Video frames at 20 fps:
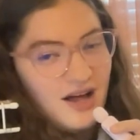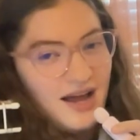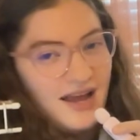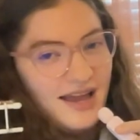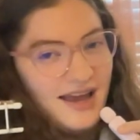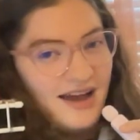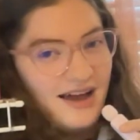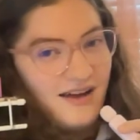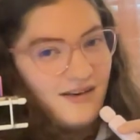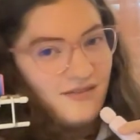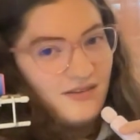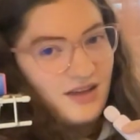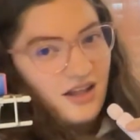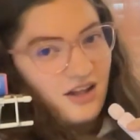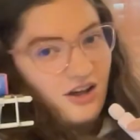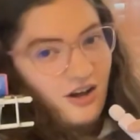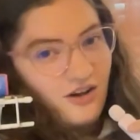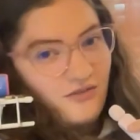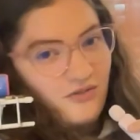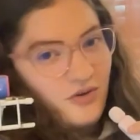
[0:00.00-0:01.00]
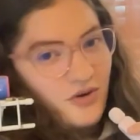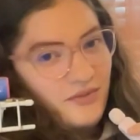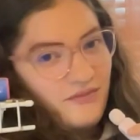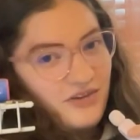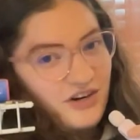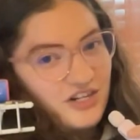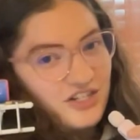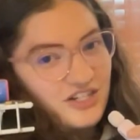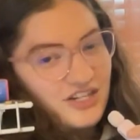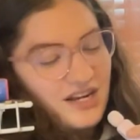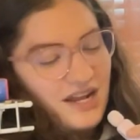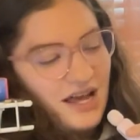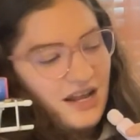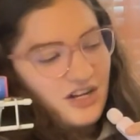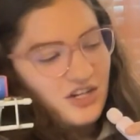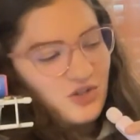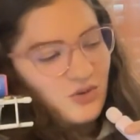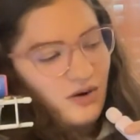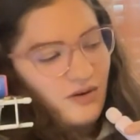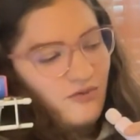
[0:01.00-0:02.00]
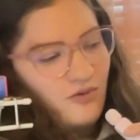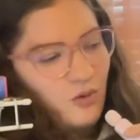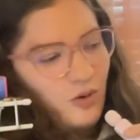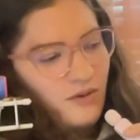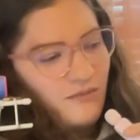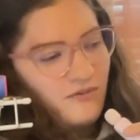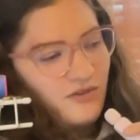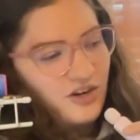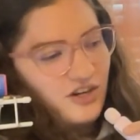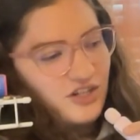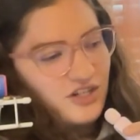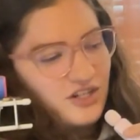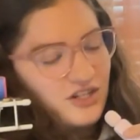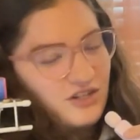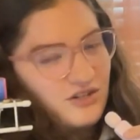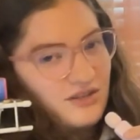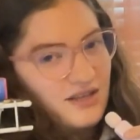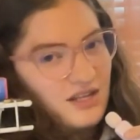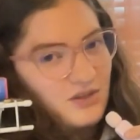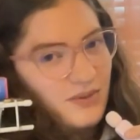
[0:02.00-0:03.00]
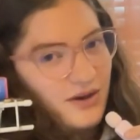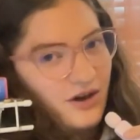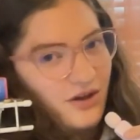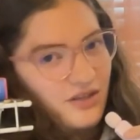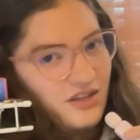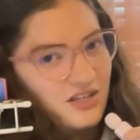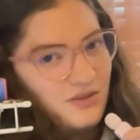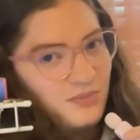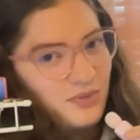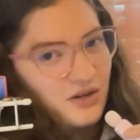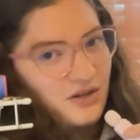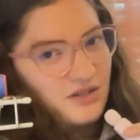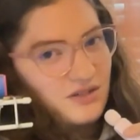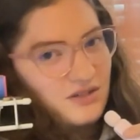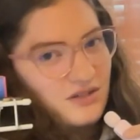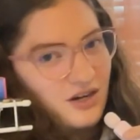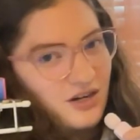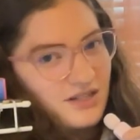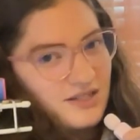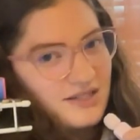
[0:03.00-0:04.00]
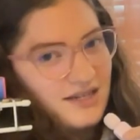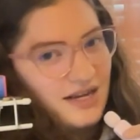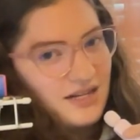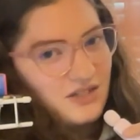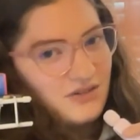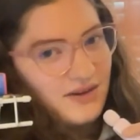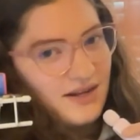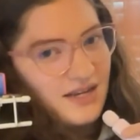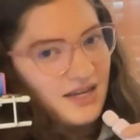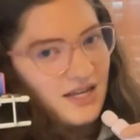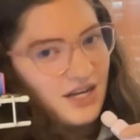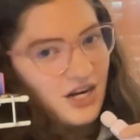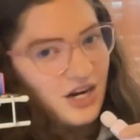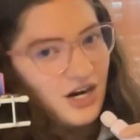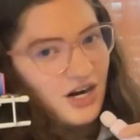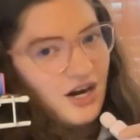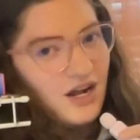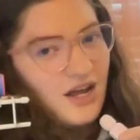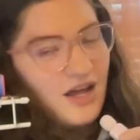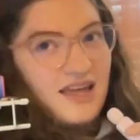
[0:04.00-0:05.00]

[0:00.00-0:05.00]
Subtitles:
I have a long form version and a short form version. So that's why all these books are stacked right here.